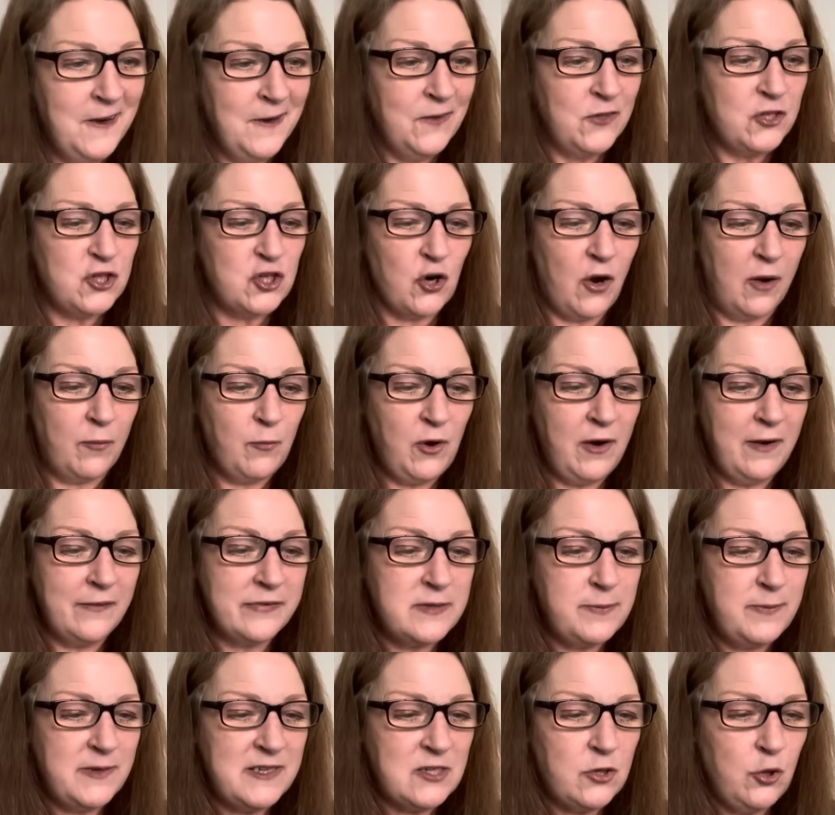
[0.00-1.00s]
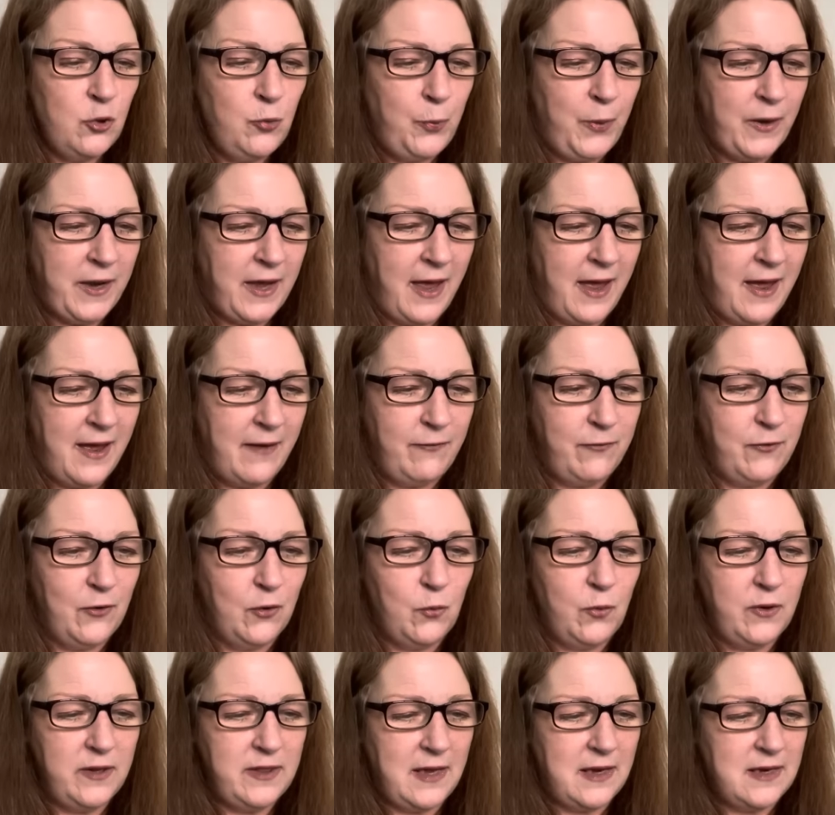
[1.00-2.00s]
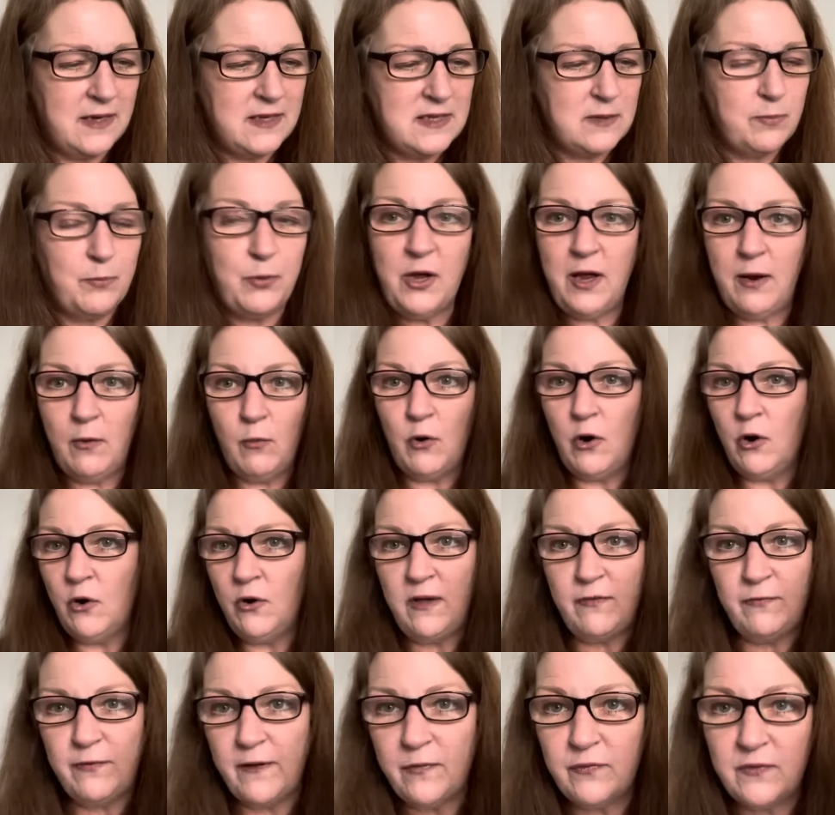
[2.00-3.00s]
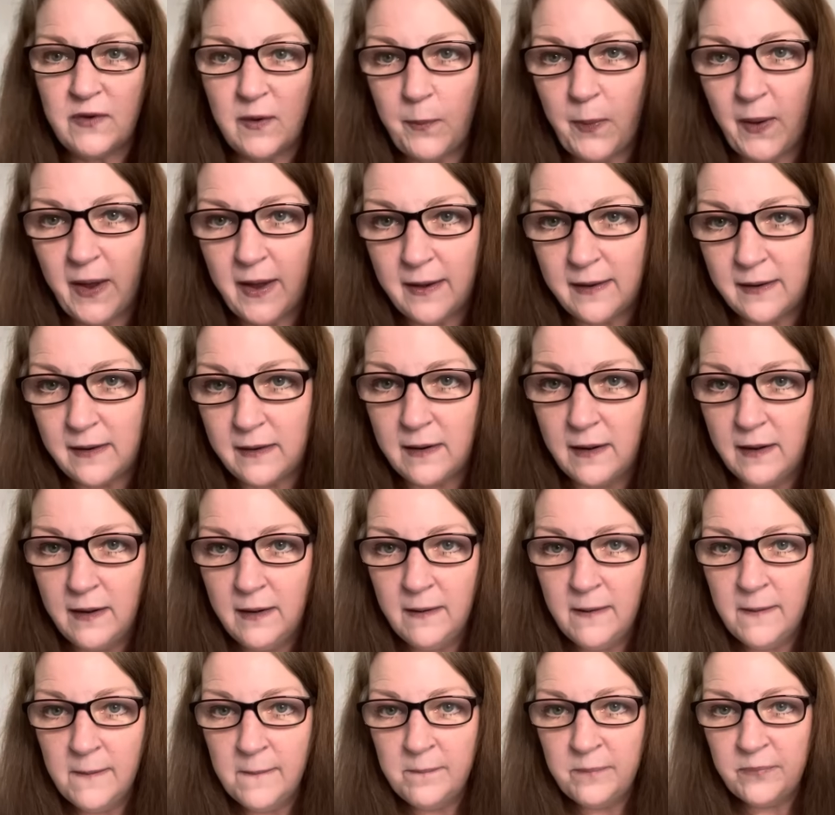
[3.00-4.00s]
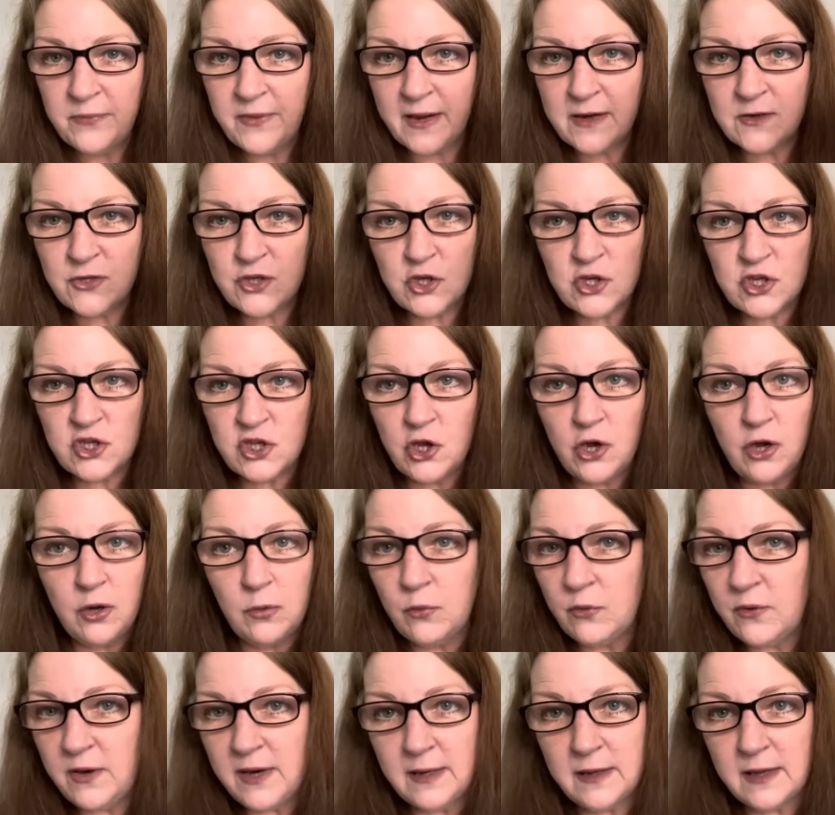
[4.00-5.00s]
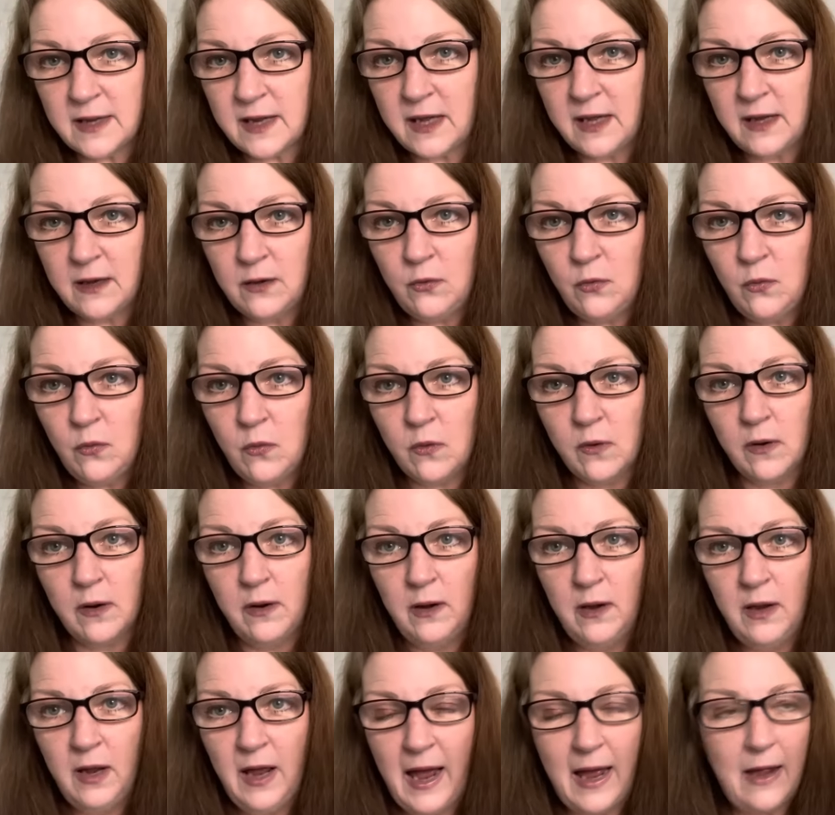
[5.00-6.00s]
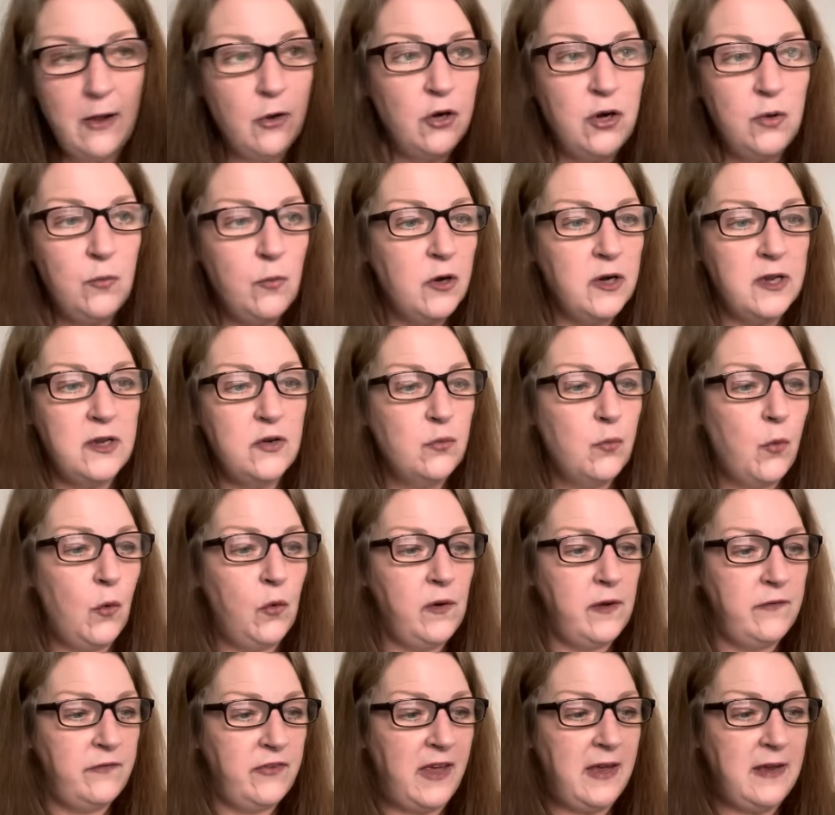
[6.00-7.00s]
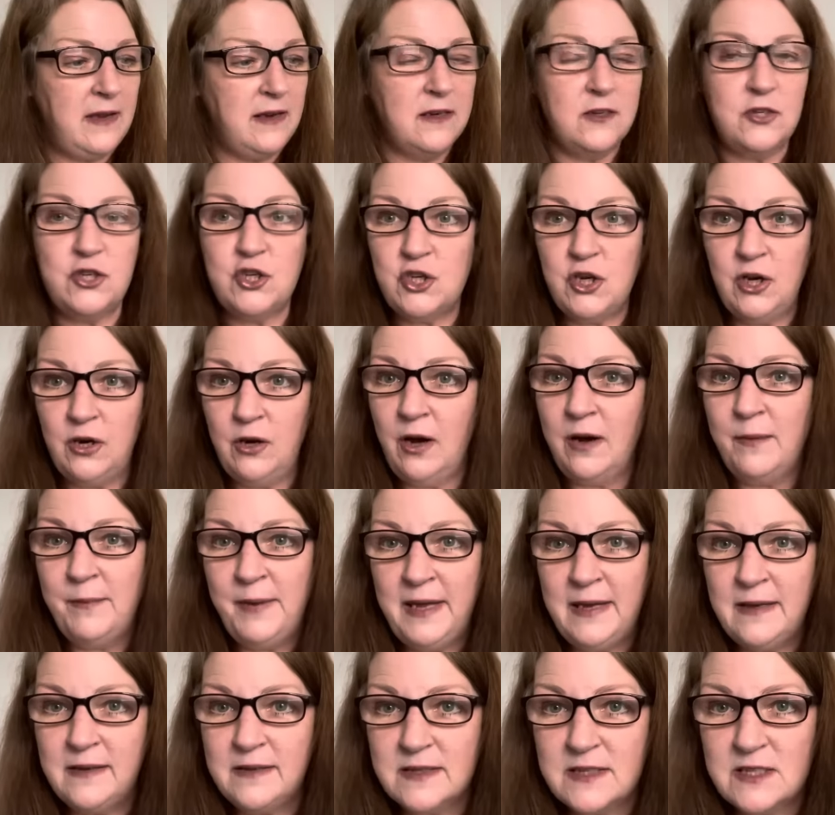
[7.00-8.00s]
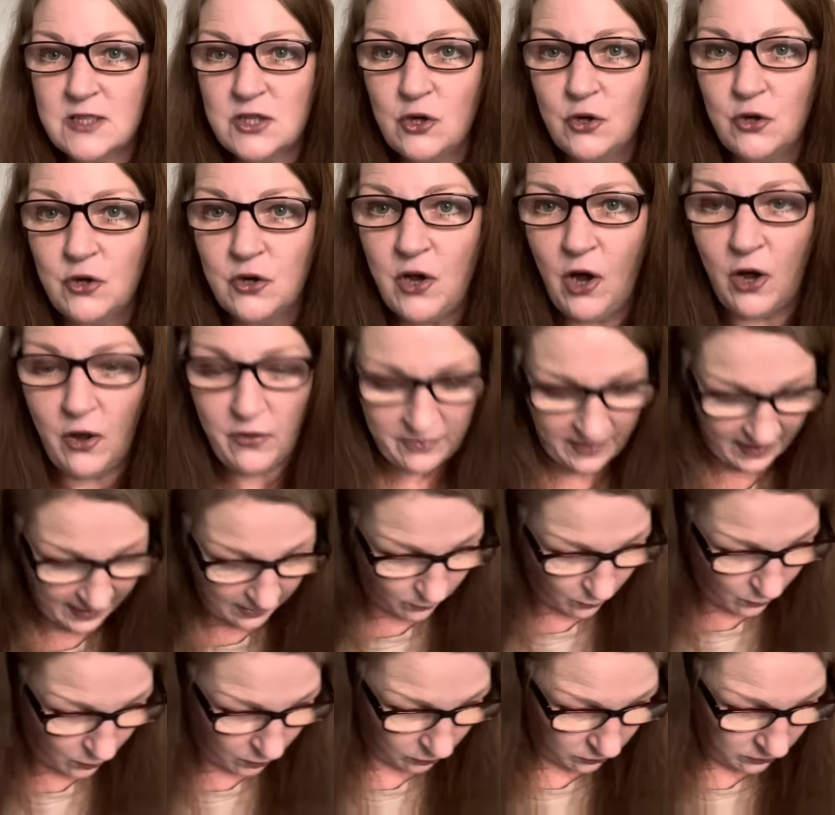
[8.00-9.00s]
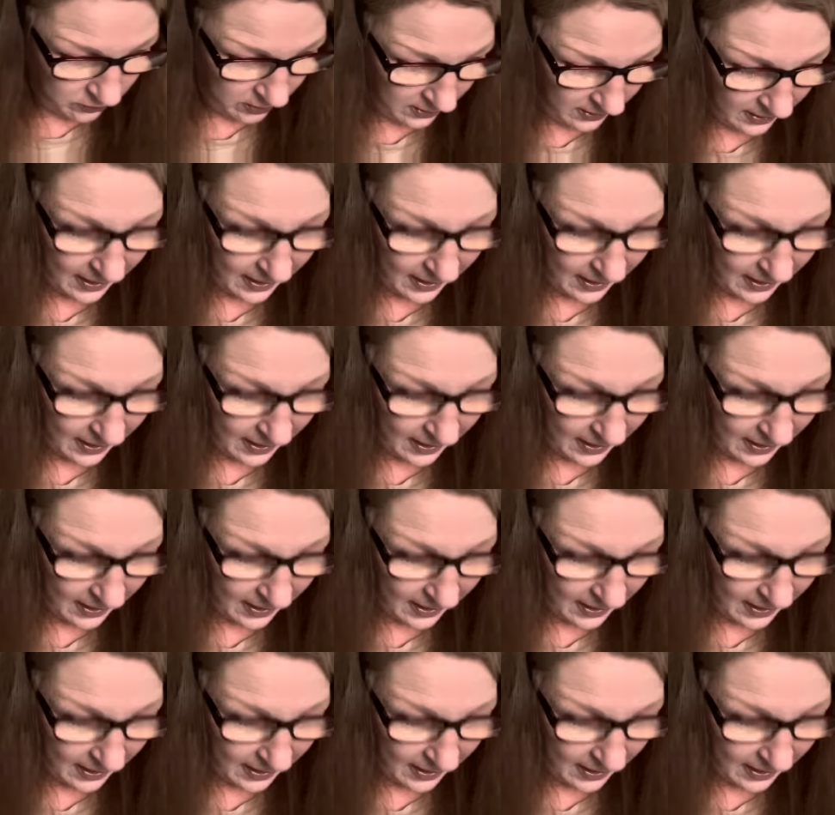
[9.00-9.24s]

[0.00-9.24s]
So I'm going to have to be super careful with this. But it were only 50p. I just thought it was really cute. I only wanted one of each, you know what I mean? So I got that one.